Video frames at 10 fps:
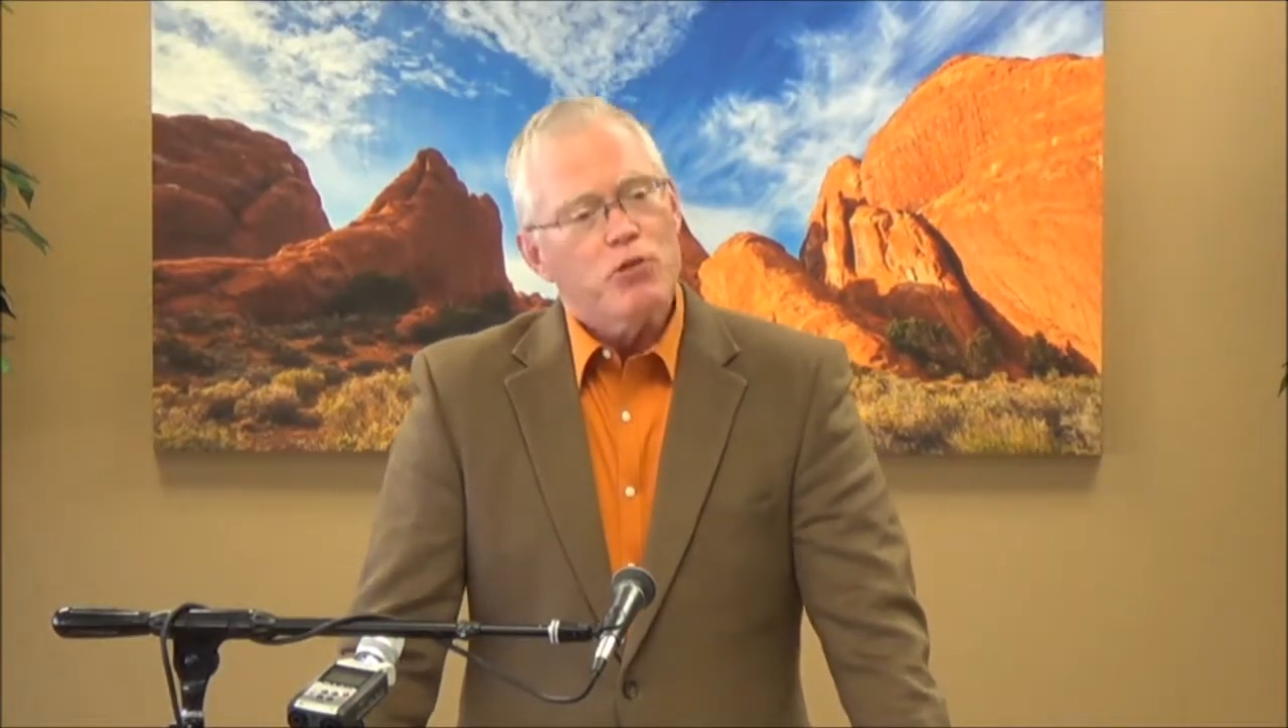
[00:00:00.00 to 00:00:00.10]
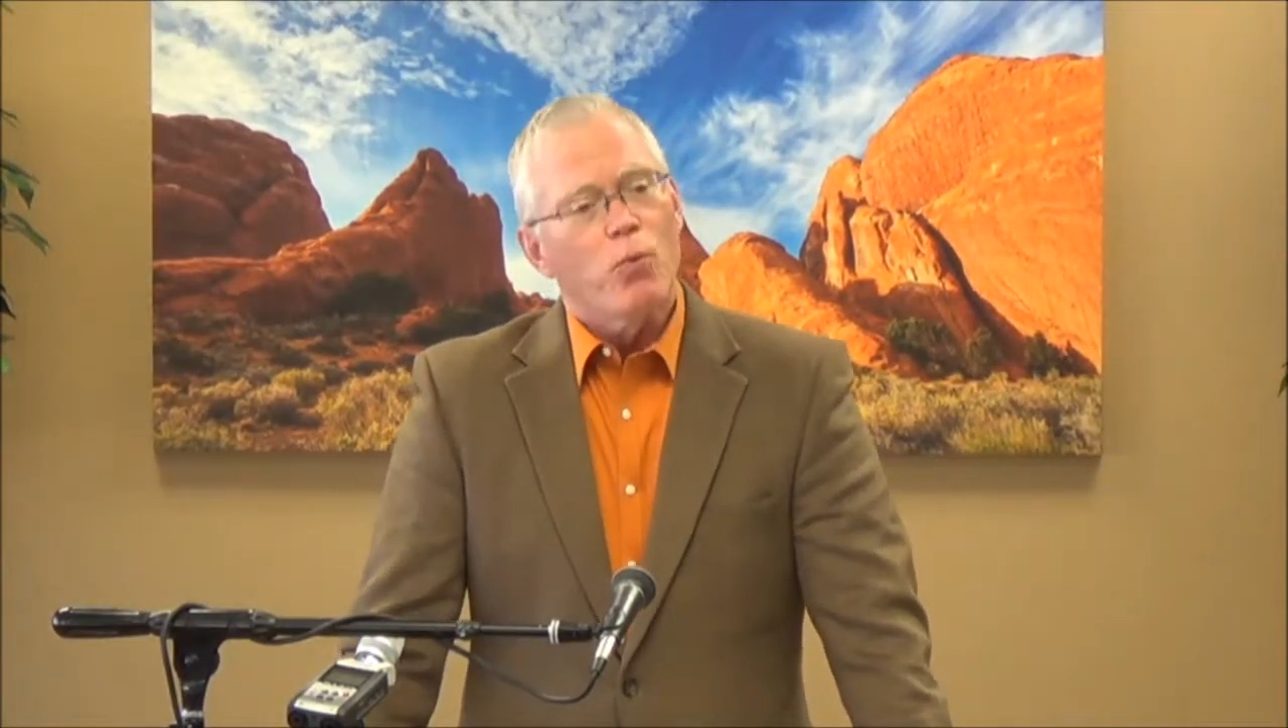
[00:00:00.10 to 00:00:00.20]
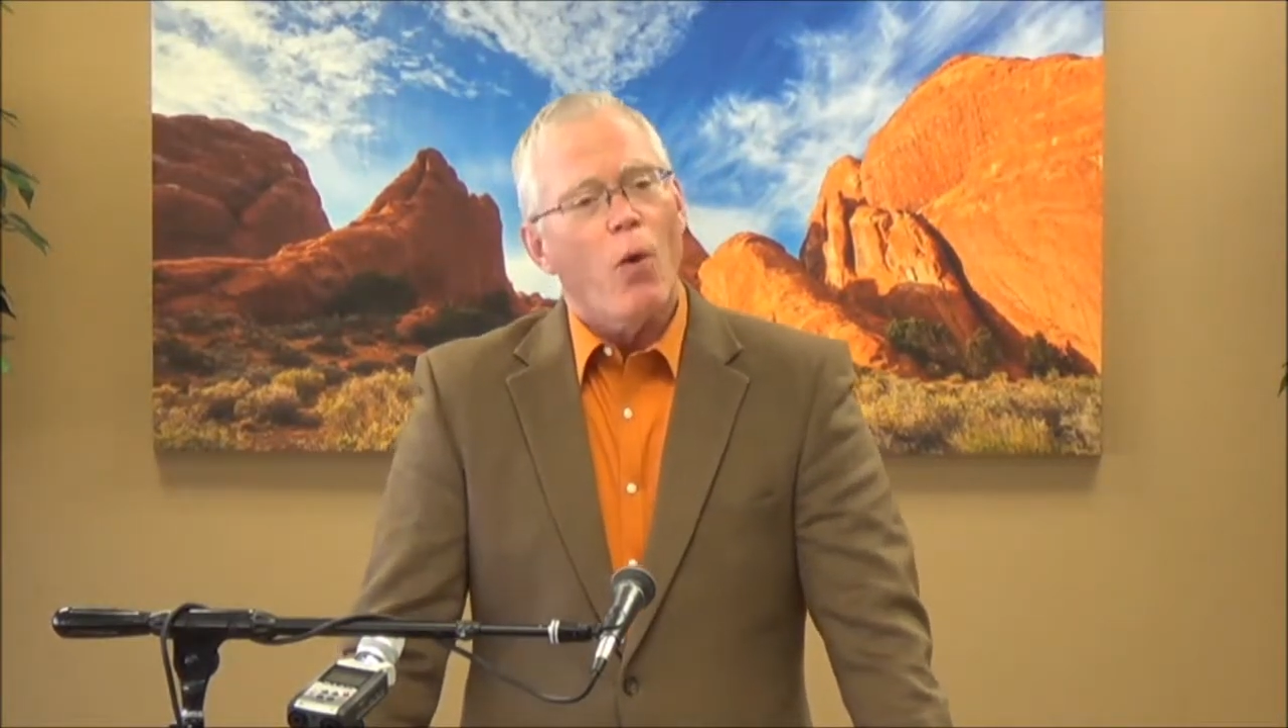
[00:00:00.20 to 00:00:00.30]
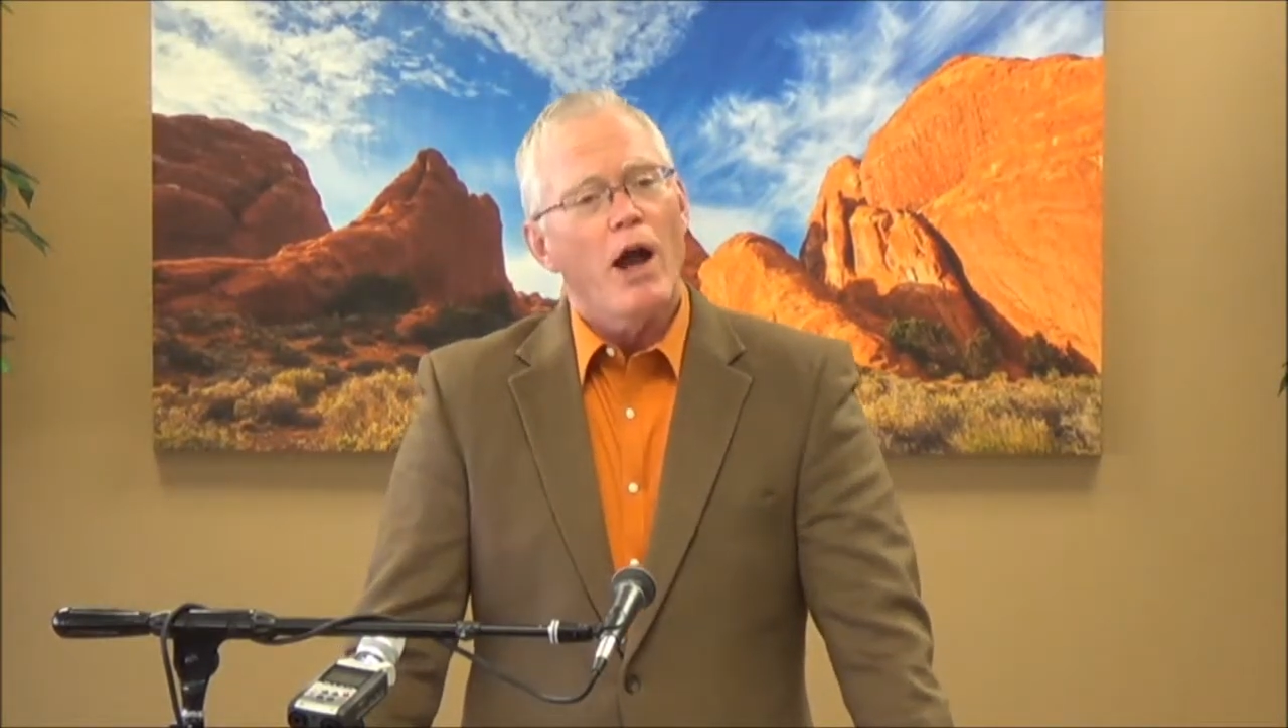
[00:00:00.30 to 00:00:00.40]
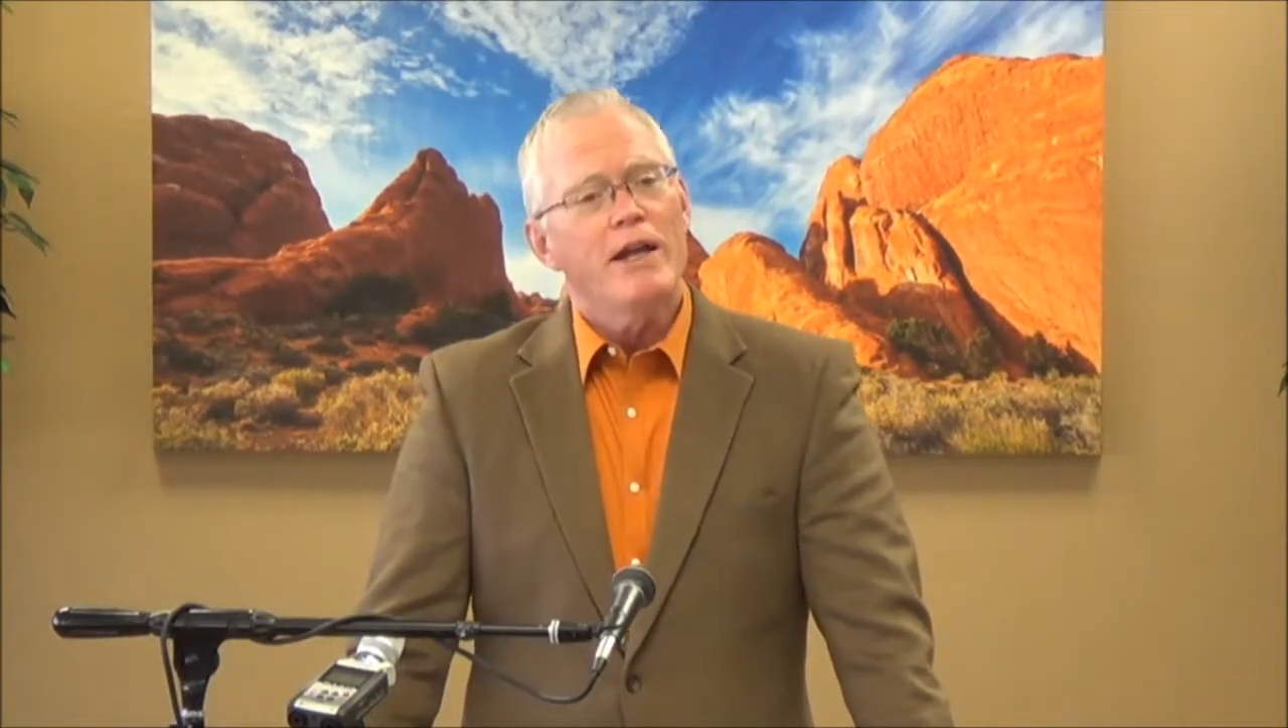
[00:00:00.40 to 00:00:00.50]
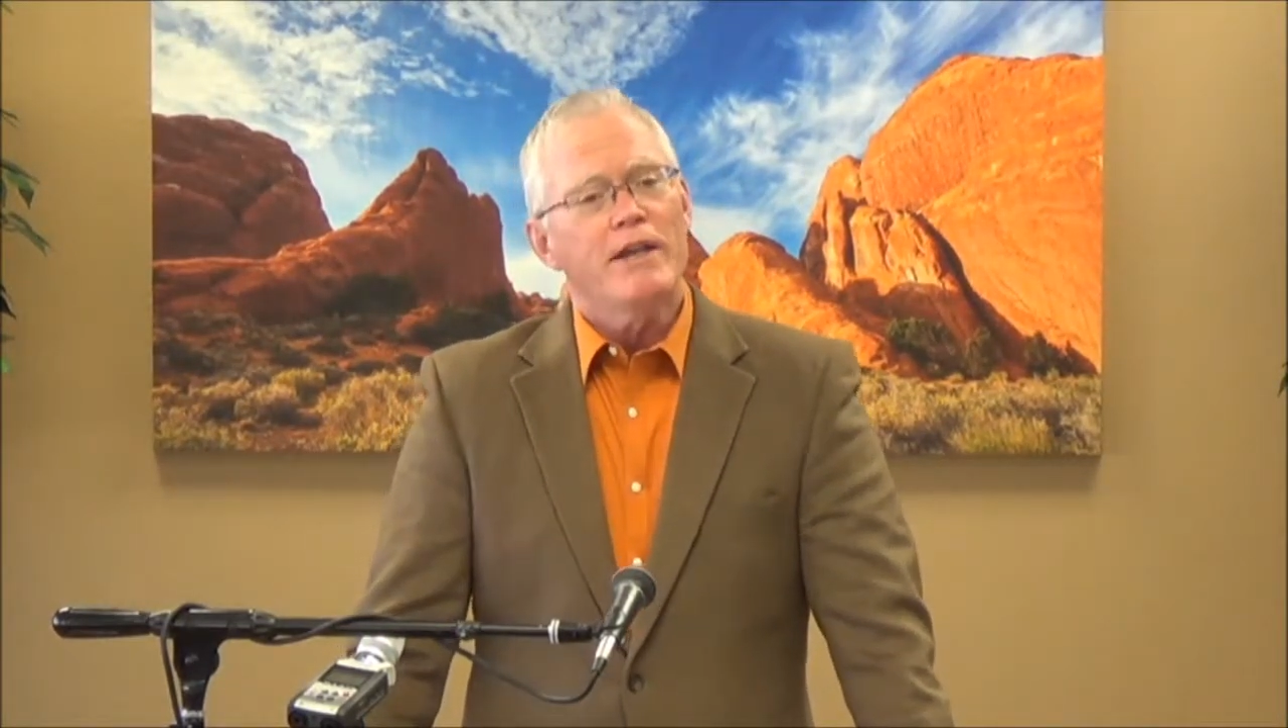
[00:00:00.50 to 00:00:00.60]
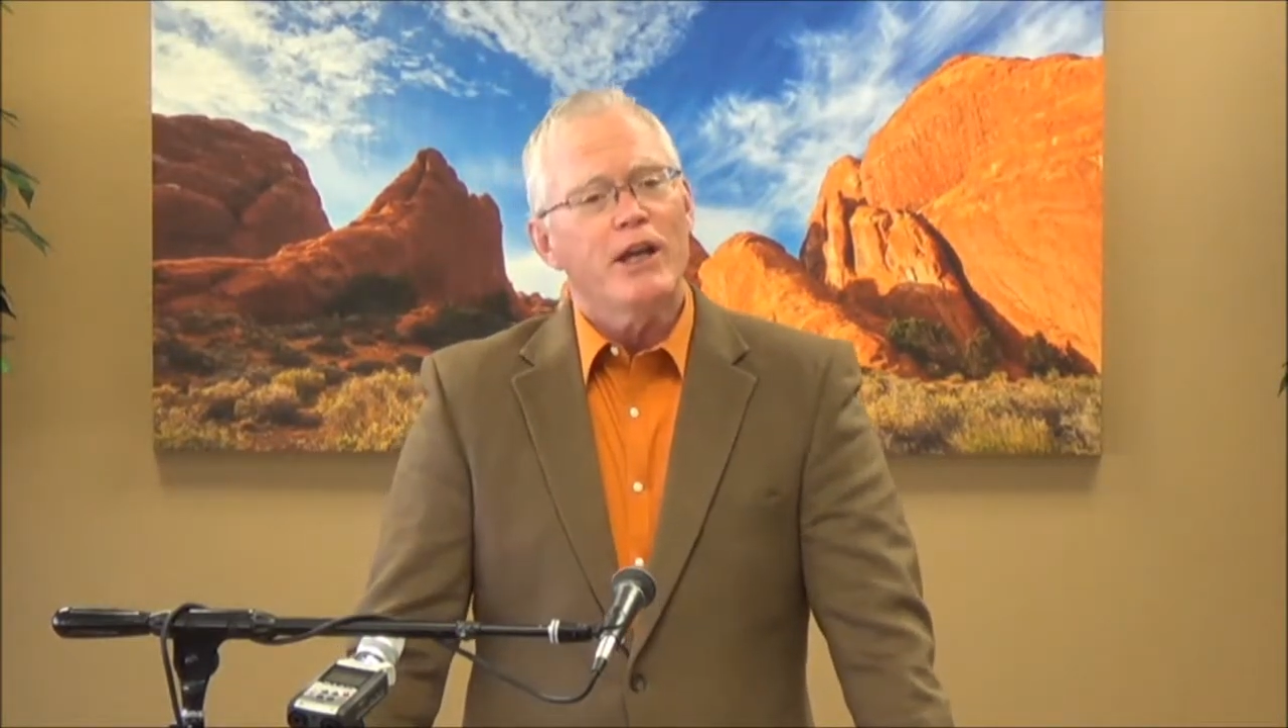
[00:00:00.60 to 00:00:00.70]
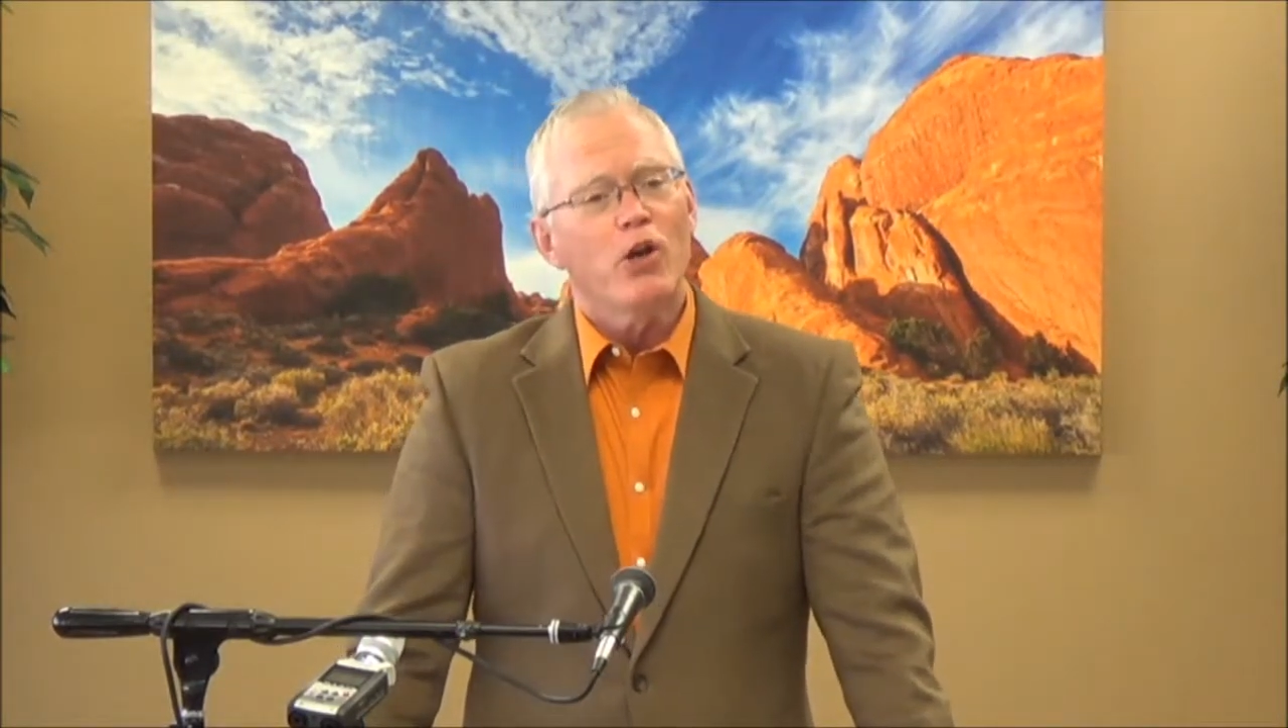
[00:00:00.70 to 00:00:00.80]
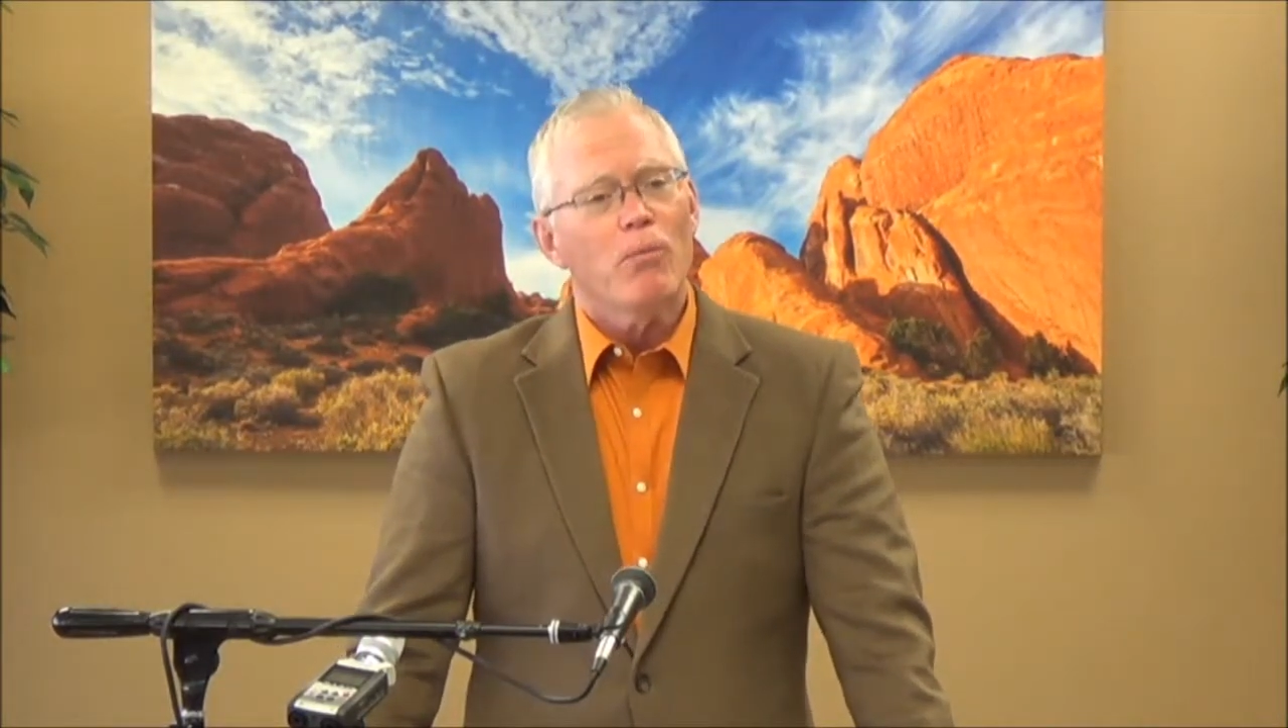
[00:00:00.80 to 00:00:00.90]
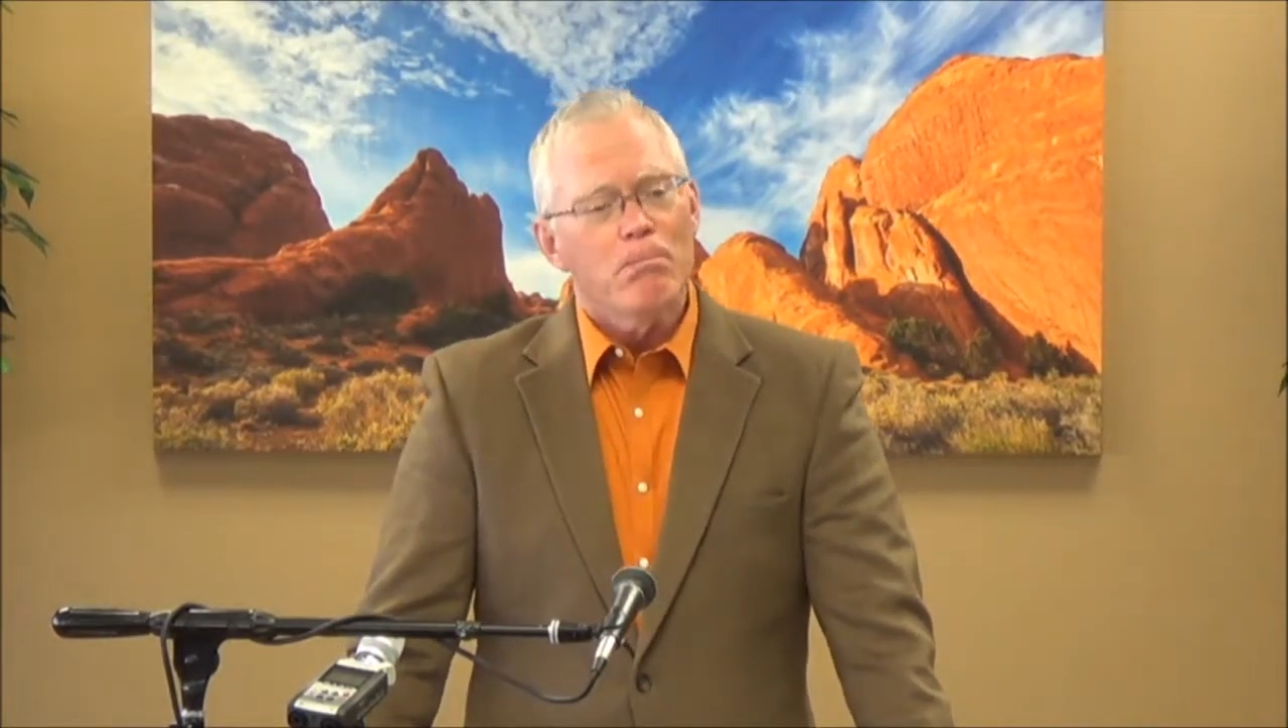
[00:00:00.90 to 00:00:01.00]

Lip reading: Dwight L.